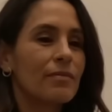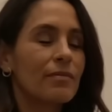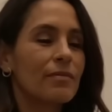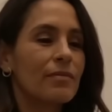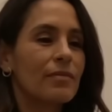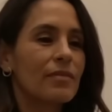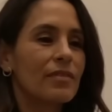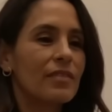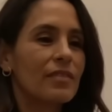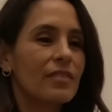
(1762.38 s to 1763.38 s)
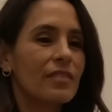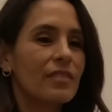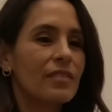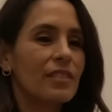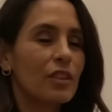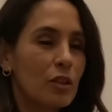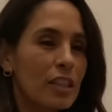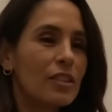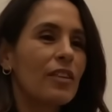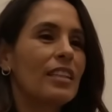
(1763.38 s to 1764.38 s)
You're Gloria's friend?
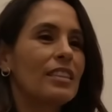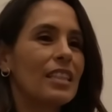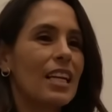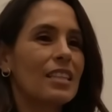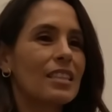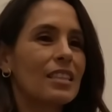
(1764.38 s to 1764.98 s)
Gloria's friend, yes.